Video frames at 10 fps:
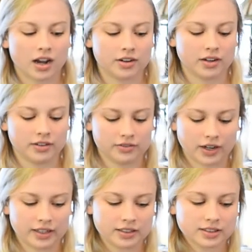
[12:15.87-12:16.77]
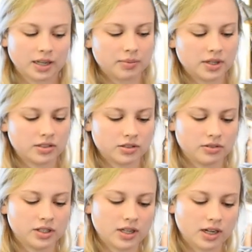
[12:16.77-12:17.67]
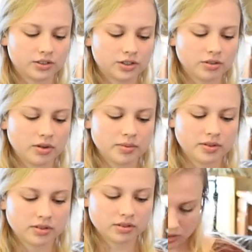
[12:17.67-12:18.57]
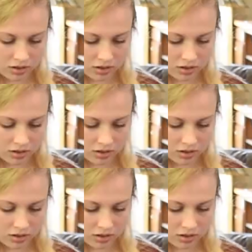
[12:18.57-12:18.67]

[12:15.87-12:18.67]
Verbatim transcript: All right, final step is to attach the ribbons.